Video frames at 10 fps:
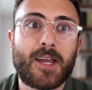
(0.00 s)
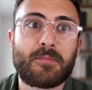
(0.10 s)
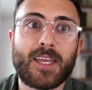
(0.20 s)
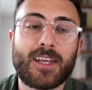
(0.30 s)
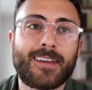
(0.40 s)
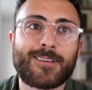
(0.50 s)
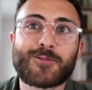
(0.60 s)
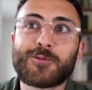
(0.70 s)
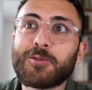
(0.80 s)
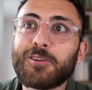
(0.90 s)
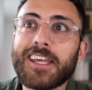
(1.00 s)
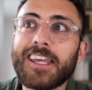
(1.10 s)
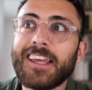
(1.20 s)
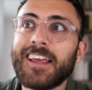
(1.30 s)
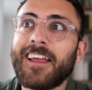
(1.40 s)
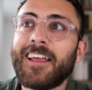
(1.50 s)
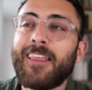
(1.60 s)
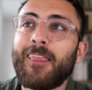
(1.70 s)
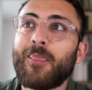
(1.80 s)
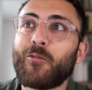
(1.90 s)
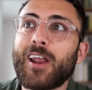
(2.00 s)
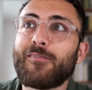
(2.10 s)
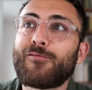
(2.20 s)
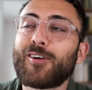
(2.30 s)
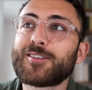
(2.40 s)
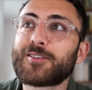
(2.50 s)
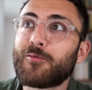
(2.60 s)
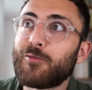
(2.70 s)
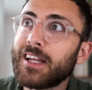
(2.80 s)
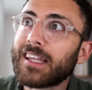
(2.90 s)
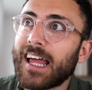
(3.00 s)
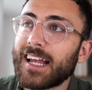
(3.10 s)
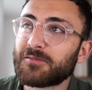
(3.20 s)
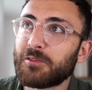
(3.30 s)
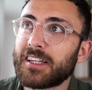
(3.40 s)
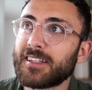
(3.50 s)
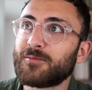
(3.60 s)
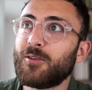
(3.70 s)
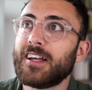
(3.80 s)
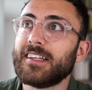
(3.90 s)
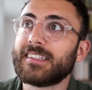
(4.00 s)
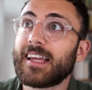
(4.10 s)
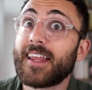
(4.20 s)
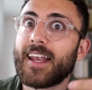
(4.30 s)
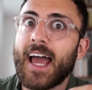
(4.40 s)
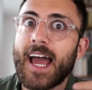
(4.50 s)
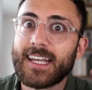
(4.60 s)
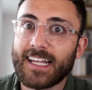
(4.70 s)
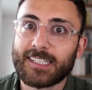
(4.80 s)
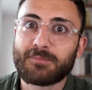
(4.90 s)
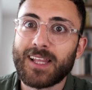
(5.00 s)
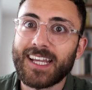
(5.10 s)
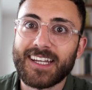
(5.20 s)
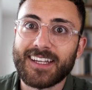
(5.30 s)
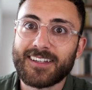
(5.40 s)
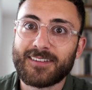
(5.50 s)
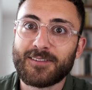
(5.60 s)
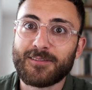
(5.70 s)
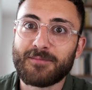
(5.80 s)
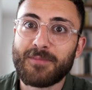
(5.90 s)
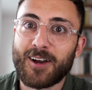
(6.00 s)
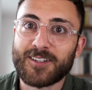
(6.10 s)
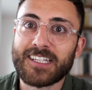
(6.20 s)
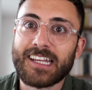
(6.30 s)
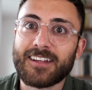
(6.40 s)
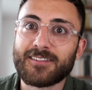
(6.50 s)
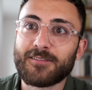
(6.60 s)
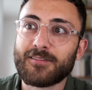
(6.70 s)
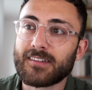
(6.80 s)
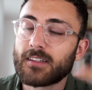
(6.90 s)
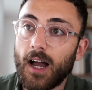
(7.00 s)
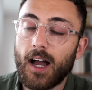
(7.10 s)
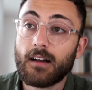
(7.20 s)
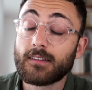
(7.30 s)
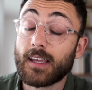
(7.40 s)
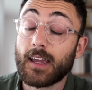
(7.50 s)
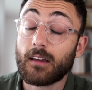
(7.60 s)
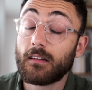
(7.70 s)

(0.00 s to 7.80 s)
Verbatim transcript: I mean, truly, when I first realized what this was and then had to explain it to my Argentinian students, I was like,